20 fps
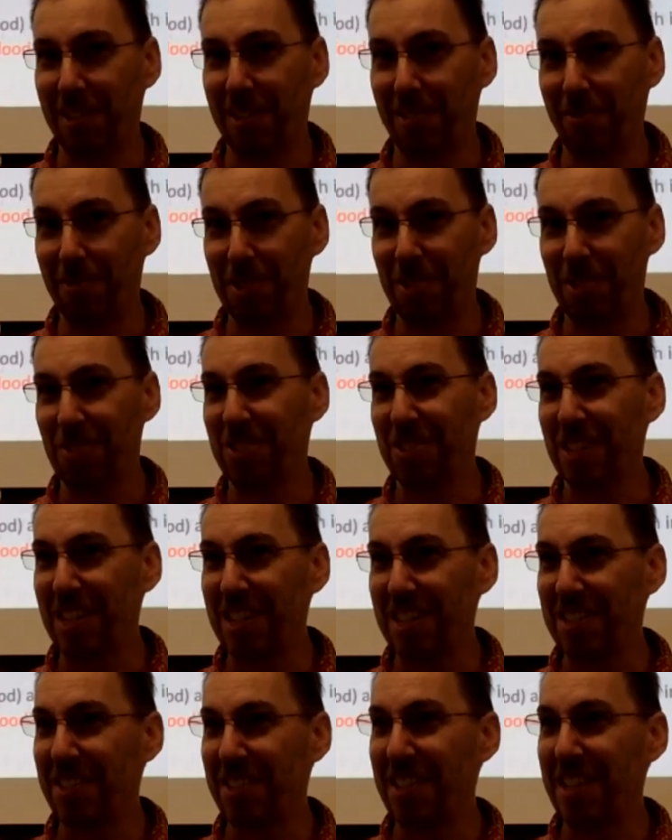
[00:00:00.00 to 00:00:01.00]
physical
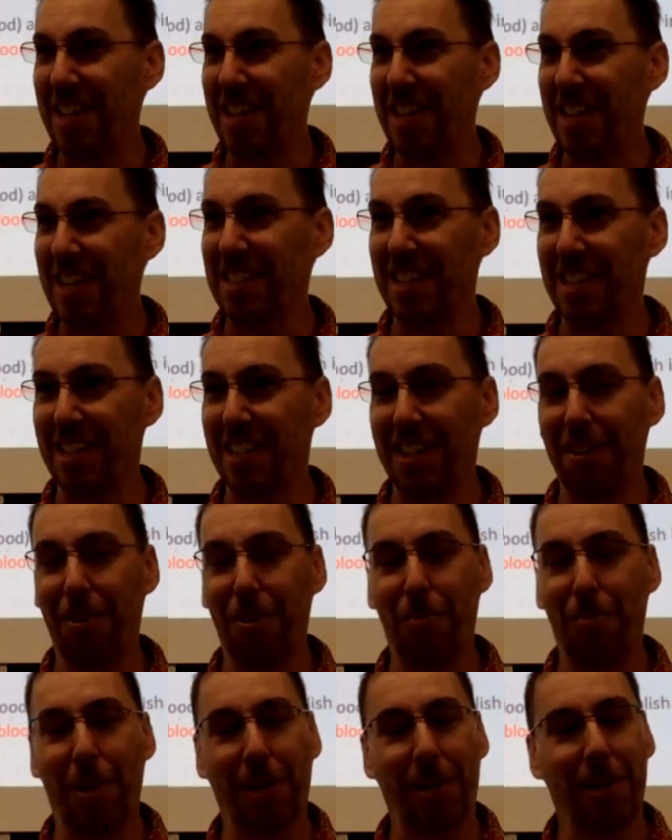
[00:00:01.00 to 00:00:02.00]
science class, and
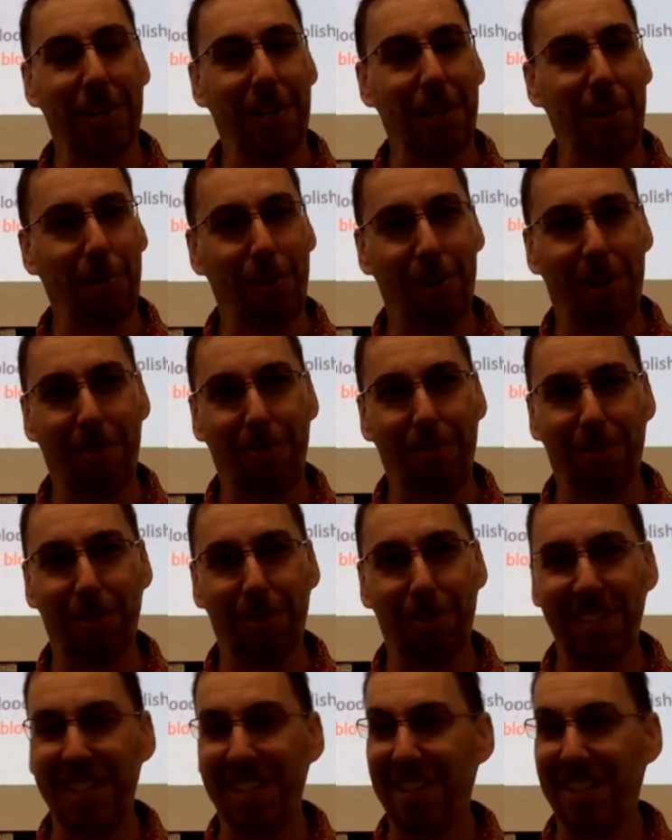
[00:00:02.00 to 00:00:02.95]
oh my God, they were awful.